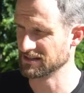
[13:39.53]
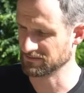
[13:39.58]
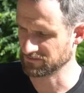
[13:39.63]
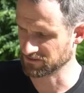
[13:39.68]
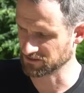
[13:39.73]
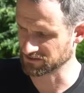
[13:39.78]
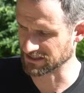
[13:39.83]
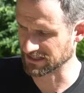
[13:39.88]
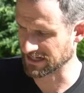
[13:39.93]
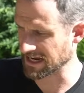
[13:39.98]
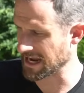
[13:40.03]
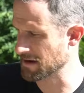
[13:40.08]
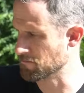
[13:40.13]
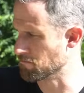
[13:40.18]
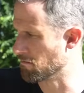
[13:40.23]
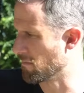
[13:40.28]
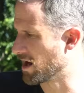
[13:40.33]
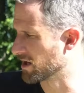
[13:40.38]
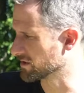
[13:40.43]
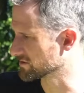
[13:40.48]
Feels like a
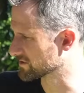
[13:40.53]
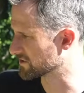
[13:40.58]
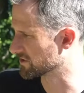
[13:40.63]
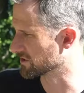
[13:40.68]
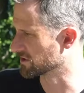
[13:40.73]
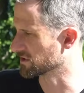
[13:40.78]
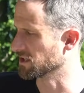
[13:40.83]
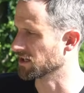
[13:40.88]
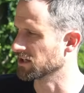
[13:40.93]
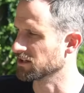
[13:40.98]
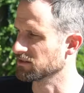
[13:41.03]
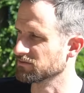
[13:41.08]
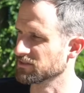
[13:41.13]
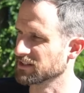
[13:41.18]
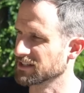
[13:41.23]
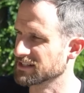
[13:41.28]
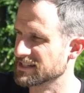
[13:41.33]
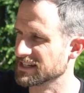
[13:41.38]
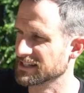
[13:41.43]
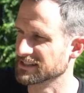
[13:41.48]
monster of
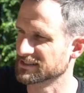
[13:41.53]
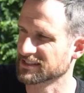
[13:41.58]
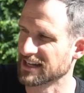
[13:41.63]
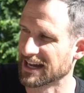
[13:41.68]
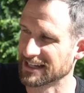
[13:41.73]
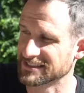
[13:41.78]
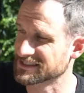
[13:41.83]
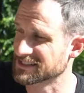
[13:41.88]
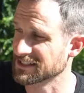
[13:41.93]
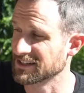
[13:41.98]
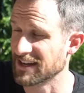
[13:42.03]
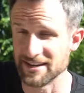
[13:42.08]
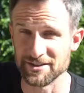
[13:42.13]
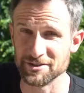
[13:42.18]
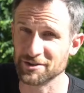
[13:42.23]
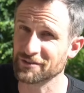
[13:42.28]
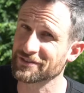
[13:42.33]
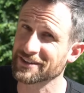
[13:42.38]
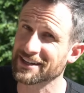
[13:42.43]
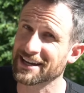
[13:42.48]
a disc. And
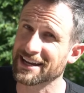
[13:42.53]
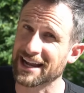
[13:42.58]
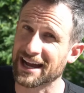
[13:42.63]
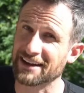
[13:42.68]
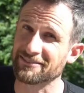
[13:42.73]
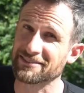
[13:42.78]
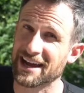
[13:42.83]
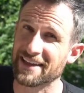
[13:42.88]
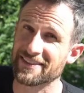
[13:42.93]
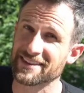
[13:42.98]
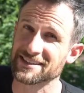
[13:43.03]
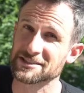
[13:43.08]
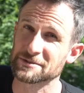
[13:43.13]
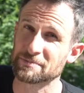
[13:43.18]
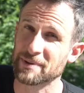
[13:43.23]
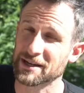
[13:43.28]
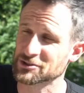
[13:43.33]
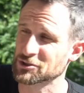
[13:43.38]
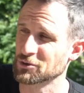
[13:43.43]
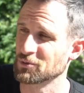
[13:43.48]
don't forget, I've got this
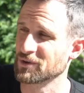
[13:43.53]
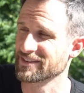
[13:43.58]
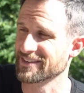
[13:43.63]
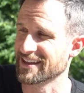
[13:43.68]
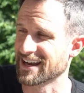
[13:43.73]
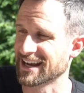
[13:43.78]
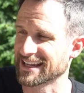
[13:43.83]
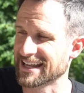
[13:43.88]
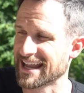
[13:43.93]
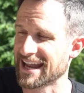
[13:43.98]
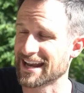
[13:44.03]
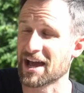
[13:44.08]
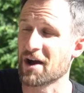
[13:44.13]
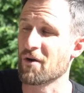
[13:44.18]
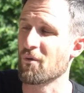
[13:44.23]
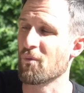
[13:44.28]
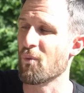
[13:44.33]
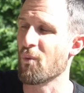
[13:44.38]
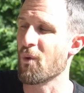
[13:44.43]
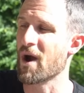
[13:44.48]
special one that I
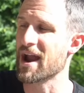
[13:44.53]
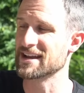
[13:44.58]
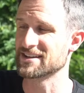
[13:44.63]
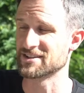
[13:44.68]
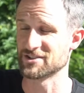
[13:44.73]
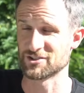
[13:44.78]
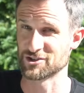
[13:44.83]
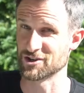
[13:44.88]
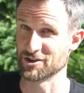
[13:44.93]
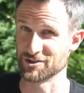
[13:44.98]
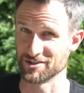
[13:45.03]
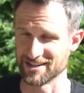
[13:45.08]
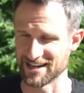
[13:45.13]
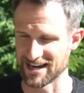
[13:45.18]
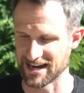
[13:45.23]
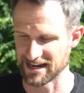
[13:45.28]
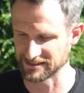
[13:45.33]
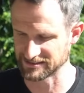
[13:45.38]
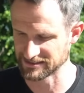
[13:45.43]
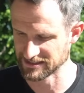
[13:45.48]
cannot wait to show you
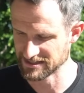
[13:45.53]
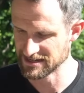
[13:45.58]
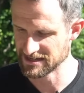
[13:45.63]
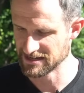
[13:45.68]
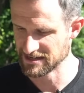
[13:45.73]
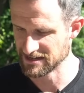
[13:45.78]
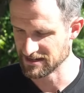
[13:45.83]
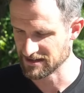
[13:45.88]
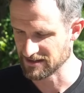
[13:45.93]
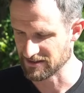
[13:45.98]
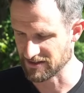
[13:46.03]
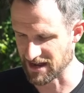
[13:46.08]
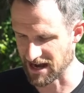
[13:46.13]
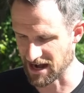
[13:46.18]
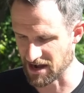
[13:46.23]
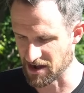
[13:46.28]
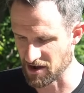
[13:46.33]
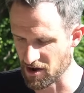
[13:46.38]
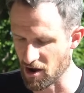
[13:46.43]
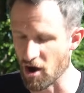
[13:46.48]
guys, that
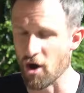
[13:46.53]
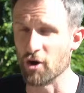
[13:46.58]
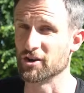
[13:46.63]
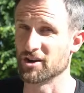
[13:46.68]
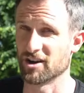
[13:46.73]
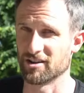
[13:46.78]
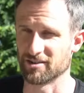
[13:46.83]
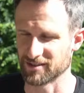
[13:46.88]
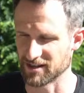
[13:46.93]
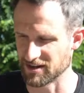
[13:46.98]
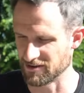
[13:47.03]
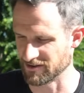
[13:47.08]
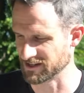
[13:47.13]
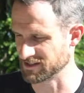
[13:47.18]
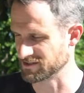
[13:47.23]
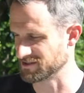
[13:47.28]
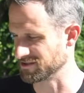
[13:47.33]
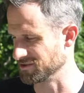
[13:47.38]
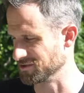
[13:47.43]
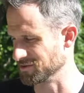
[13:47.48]
I know y'all are
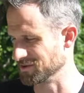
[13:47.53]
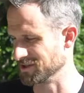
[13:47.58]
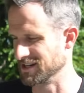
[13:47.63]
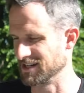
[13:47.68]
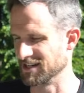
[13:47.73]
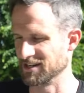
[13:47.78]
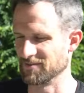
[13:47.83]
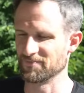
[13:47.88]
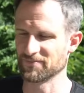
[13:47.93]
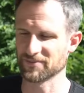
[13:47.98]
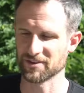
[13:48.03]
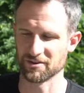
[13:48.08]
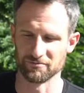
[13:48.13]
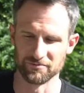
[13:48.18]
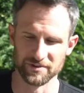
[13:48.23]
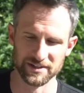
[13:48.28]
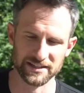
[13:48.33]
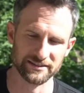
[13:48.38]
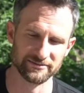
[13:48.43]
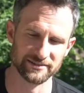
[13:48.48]
going to
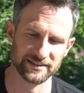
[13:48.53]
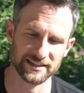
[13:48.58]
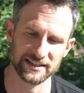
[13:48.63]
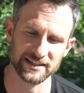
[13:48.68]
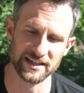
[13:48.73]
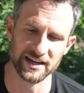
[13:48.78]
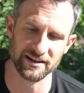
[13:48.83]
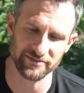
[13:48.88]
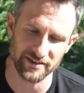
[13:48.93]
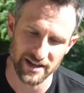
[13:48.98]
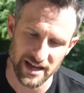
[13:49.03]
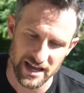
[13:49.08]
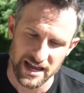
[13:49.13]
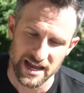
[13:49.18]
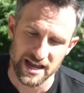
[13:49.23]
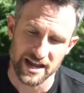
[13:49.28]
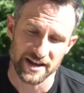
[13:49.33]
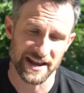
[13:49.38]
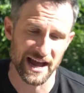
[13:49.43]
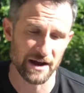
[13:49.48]
really, really love.
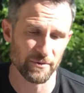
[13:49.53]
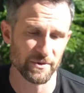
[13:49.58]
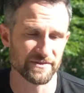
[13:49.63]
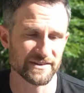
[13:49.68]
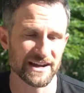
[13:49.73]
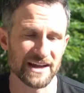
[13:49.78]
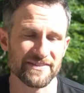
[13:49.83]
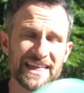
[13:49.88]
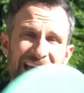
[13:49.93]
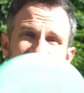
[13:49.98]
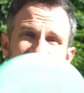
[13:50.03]
Now we've got the